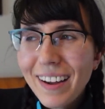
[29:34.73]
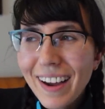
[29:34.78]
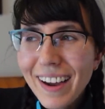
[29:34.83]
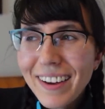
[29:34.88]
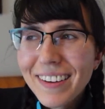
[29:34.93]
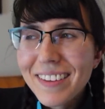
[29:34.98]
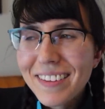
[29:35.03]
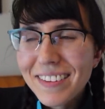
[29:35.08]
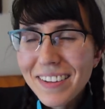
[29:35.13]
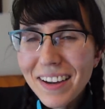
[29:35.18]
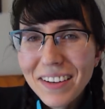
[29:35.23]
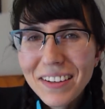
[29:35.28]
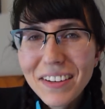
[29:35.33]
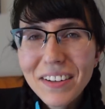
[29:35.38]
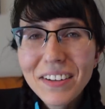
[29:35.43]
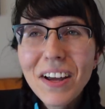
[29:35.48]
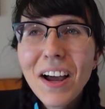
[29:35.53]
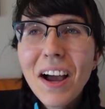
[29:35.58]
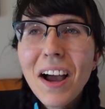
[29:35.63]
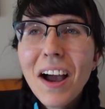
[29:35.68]
I
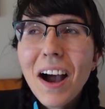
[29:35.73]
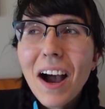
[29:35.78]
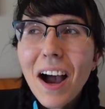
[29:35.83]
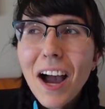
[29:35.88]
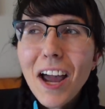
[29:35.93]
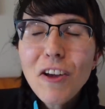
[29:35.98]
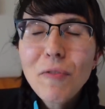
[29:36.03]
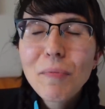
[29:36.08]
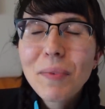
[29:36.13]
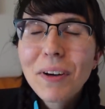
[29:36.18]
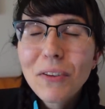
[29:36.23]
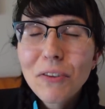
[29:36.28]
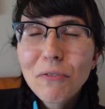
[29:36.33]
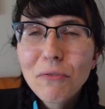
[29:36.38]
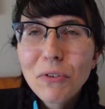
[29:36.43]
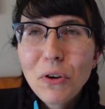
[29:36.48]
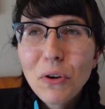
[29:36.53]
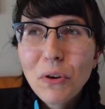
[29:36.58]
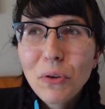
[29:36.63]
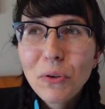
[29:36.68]
decided I have been on the
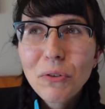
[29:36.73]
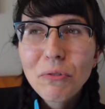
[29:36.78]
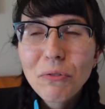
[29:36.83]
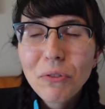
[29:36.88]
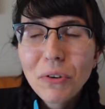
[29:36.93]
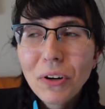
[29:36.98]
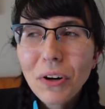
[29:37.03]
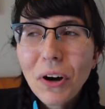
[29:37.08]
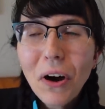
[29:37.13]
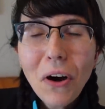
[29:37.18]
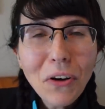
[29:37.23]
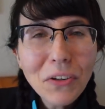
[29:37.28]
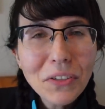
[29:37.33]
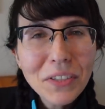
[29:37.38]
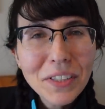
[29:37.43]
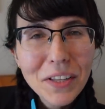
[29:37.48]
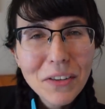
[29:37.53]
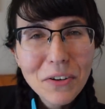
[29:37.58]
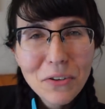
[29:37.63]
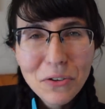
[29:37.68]
phone for
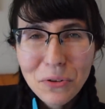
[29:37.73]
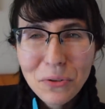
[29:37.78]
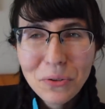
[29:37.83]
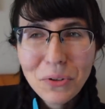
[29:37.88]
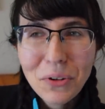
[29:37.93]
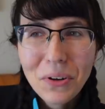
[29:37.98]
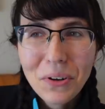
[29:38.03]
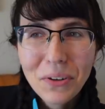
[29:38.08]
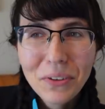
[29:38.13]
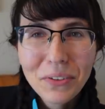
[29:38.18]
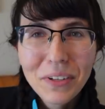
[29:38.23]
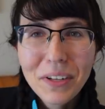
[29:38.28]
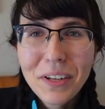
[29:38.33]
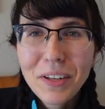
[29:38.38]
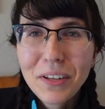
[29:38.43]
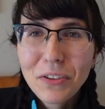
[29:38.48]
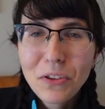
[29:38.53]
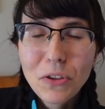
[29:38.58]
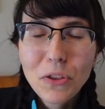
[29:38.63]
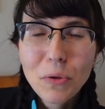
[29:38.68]
altogether too long
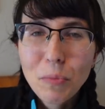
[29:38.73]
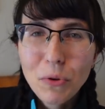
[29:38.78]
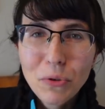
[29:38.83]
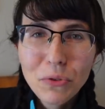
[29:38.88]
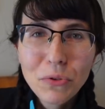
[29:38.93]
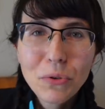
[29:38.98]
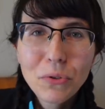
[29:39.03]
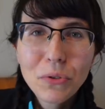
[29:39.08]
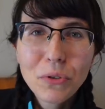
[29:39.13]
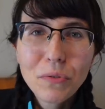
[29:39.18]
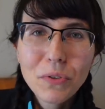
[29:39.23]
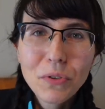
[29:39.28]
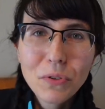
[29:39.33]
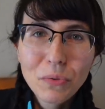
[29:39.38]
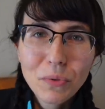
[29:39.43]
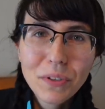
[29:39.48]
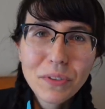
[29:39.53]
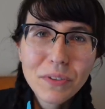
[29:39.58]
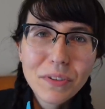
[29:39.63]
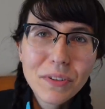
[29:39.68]
in the pursuit of
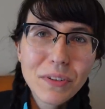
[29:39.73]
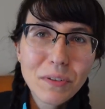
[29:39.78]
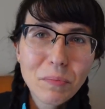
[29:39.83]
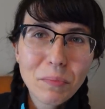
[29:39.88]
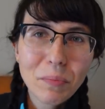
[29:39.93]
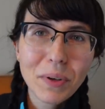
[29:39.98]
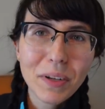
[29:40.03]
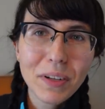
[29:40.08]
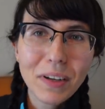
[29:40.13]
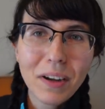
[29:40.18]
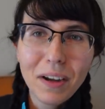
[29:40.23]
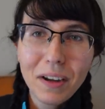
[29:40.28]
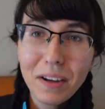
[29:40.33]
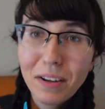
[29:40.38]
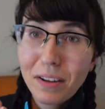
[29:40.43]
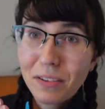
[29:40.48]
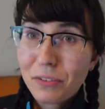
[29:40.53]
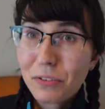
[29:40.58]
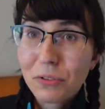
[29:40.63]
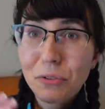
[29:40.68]
this wristlet, but
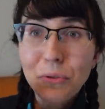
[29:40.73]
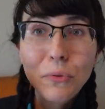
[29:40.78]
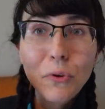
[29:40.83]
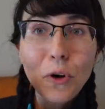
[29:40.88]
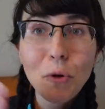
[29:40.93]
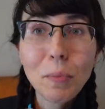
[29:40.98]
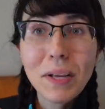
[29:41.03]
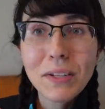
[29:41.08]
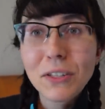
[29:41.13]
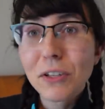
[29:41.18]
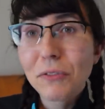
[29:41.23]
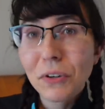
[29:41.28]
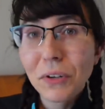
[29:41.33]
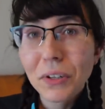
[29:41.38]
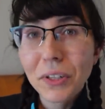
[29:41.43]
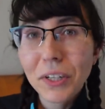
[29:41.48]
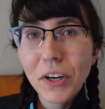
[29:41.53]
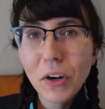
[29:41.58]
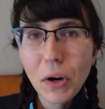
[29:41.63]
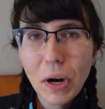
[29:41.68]
uh, to quote myself
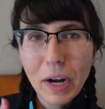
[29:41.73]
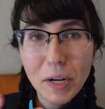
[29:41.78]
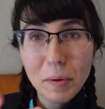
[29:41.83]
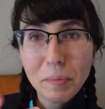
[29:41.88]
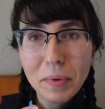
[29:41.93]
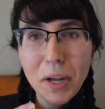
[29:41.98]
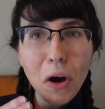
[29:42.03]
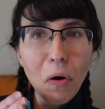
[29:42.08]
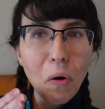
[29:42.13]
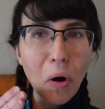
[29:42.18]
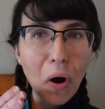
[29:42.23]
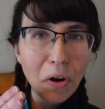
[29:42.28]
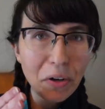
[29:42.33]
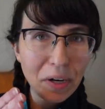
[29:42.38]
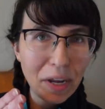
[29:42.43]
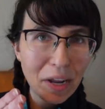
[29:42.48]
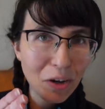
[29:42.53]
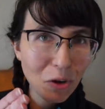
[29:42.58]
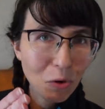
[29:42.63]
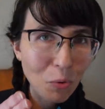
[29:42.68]
earlier, I am now
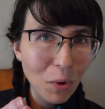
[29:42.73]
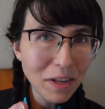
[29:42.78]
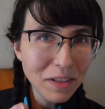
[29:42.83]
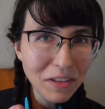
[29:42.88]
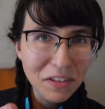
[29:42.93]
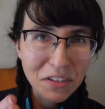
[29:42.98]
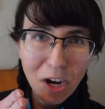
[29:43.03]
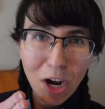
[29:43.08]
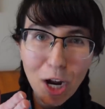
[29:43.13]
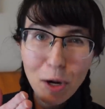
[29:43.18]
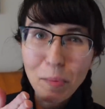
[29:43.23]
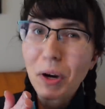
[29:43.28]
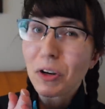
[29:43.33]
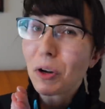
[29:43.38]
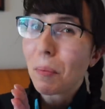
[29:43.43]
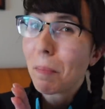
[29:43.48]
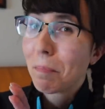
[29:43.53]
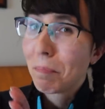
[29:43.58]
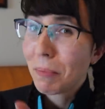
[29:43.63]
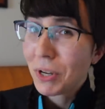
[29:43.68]
on a quest, I am on
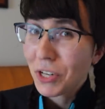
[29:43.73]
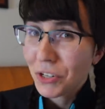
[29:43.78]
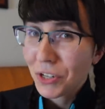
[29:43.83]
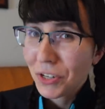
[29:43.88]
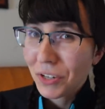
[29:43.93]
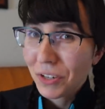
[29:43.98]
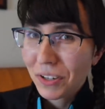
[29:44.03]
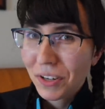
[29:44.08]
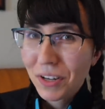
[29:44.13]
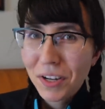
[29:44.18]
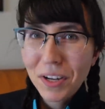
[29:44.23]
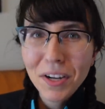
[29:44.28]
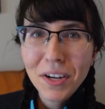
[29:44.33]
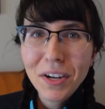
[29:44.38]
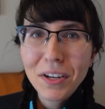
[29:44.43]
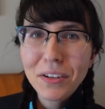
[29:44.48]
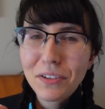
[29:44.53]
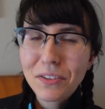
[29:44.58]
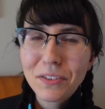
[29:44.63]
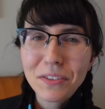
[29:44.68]
a mission
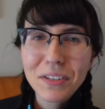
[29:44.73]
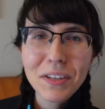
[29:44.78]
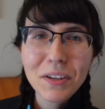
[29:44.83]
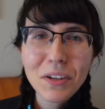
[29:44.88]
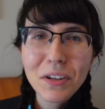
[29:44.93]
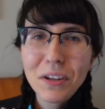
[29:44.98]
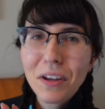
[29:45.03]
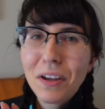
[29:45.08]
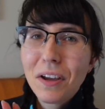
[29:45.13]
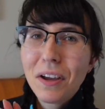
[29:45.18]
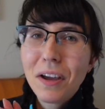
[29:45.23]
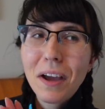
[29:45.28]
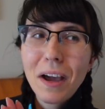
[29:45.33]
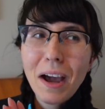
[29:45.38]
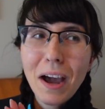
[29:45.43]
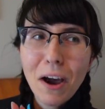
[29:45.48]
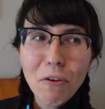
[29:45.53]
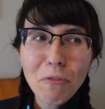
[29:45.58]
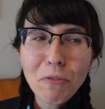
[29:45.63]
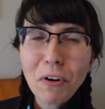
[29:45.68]
to see
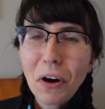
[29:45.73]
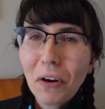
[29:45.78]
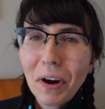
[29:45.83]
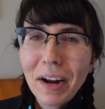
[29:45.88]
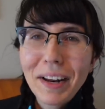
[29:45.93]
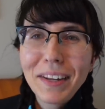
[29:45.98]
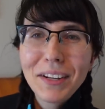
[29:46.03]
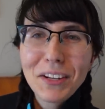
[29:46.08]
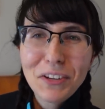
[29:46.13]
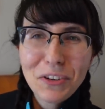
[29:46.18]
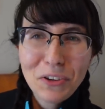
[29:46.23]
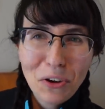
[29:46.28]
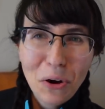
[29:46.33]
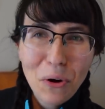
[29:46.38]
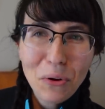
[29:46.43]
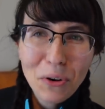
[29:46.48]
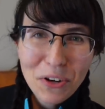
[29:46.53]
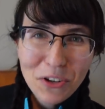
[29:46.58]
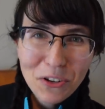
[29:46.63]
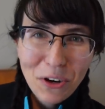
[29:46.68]
how far I can
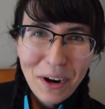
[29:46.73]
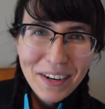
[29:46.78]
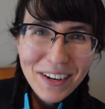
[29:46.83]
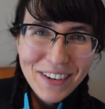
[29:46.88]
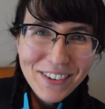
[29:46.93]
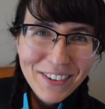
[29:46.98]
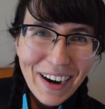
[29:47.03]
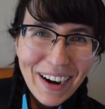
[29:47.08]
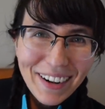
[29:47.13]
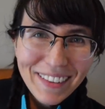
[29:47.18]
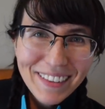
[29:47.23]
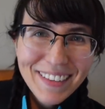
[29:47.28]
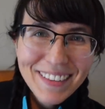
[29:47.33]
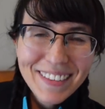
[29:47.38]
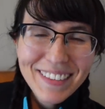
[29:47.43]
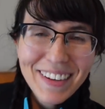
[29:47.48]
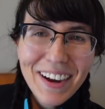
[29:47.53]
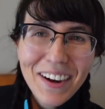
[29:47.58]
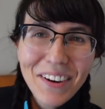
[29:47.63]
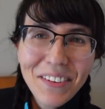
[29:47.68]
go to try to track
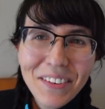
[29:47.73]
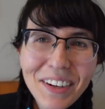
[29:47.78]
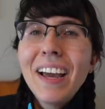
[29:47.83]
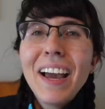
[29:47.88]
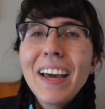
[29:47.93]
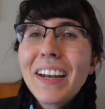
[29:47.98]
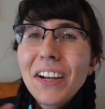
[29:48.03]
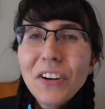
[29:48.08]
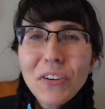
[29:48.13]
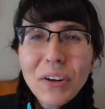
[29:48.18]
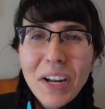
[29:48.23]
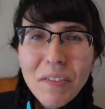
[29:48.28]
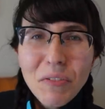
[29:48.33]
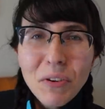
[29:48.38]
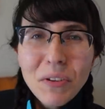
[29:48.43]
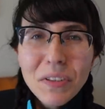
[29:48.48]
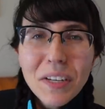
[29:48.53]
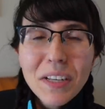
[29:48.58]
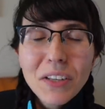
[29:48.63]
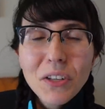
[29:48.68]
this down. And I don't have
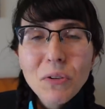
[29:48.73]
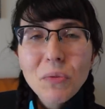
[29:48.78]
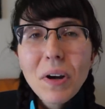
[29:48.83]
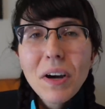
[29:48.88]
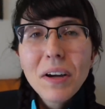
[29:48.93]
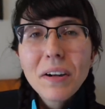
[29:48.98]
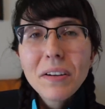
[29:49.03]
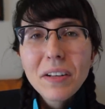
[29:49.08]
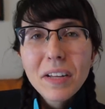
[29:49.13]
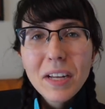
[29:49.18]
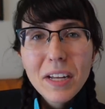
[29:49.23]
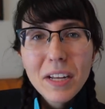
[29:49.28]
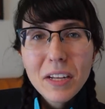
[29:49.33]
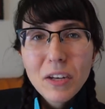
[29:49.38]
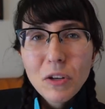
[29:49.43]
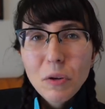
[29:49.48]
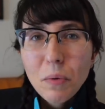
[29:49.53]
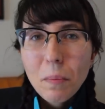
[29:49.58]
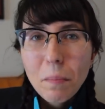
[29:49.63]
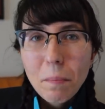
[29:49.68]
a Saint Laurent
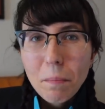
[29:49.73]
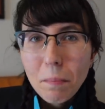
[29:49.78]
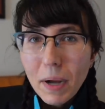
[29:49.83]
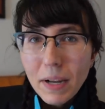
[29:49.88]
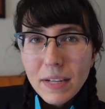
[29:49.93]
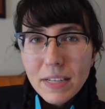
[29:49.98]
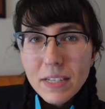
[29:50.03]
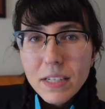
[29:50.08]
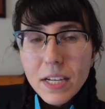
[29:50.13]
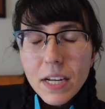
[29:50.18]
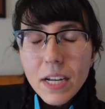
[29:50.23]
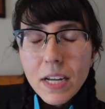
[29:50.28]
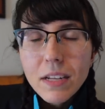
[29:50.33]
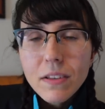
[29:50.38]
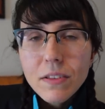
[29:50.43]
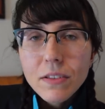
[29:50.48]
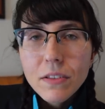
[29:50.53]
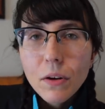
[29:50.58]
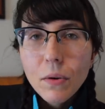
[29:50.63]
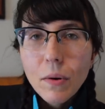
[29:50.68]
in my
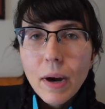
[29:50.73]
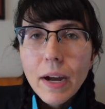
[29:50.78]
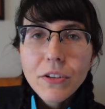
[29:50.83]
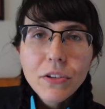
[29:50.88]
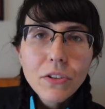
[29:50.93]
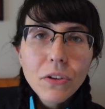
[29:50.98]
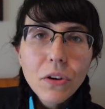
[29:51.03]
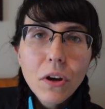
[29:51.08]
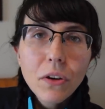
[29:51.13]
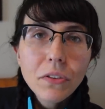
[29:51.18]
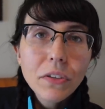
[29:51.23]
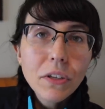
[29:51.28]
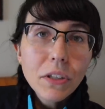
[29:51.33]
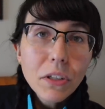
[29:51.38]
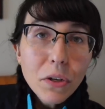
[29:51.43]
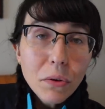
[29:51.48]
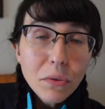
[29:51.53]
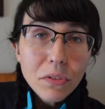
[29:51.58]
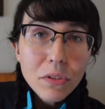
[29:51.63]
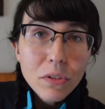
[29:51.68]
state, so I just called the
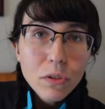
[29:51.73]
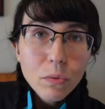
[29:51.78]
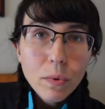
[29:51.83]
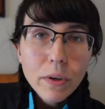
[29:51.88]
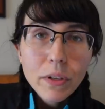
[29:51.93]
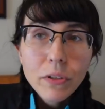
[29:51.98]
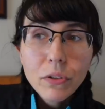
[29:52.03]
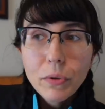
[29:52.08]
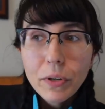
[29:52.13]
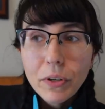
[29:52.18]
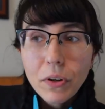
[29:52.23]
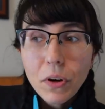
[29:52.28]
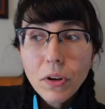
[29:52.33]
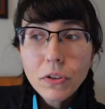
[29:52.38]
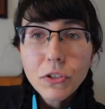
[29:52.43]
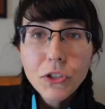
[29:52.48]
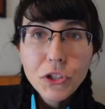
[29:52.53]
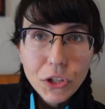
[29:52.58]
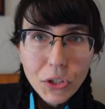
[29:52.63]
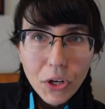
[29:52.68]
closest one. So I
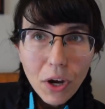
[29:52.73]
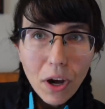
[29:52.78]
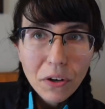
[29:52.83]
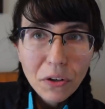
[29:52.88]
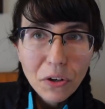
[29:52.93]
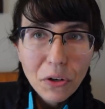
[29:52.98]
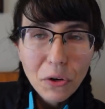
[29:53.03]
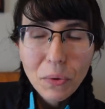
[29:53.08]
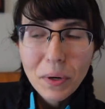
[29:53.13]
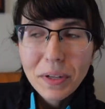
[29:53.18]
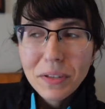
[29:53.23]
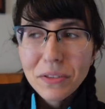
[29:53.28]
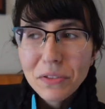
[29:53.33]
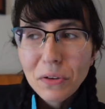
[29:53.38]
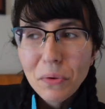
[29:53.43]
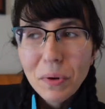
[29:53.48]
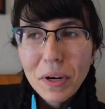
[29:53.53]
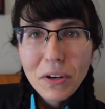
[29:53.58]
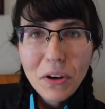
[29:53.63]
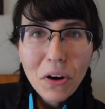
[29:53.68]
called Chicago. And
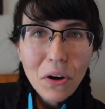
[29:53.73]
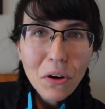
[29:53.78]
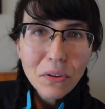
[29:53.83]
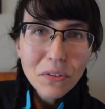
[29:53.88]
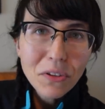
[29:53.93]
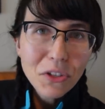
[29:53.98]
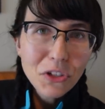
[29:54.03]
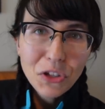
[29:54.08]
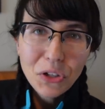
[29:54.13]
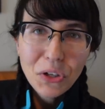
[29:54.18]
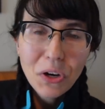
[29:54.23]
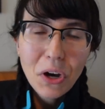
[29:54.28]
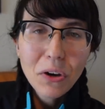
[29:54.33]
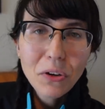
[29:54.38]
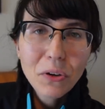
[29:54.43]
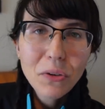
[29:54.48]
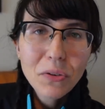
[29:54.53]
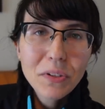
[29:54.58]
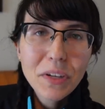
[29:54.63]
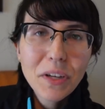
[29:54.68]
so I called the
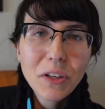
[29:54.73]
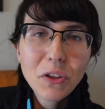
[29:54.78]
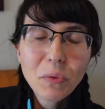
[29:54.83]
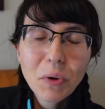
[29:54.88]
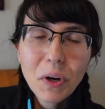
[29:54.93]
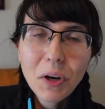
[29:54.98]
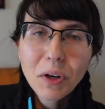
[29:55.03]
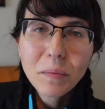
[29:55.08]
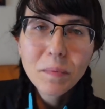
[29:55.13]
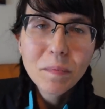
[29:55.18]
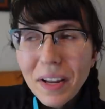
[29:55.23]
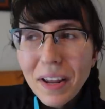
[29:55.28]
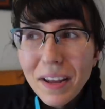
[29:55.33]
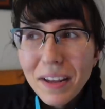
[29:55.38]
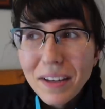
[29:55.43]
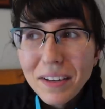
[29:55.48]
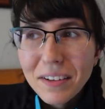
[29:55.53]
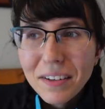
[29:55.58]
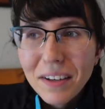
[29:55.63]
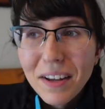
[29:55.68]
Chicago Saint Laurent
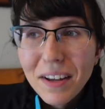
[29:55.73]
and